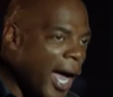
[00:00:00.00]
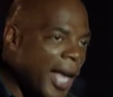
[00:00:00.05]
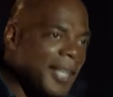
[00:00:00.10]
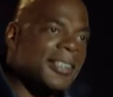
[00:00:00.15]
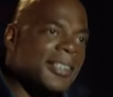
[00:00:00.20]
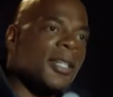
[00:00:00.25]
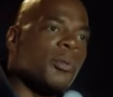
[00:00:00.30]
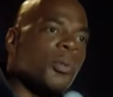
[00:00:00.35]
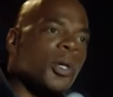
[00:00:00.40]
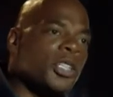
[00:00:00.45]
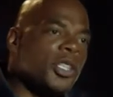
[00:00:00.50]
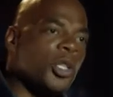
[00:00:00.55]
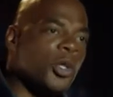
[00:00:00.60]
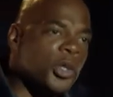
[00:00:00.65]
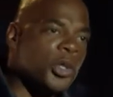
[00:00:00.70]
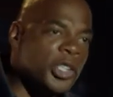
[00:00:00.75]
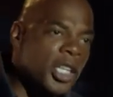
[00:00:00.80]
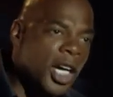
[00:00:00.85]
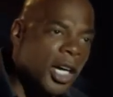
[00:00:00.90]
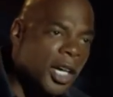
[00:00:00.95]
I said, Well,
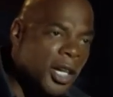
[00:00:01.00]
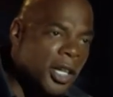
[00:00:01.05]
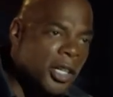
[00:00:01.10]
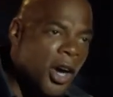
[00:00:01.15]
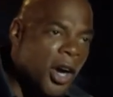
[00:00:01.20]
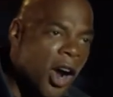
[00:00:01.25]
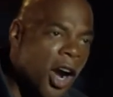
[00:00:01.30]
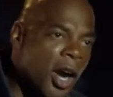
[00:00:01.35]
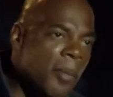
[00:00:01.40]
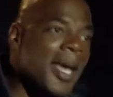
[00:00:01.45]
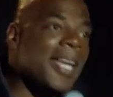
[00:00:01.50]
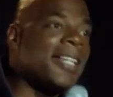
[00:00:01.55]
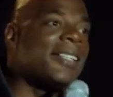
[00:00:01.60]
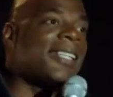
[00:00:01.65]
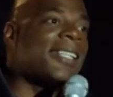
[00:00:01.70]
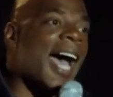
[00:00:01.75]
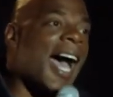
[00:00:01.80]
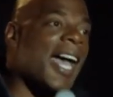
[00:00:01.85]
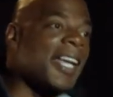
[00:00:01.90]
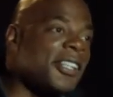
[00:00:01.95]
use your good arm
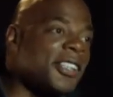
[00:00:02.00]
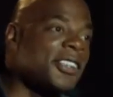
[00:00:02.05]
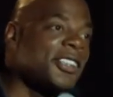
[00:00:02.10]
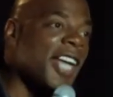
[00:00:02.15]
and dial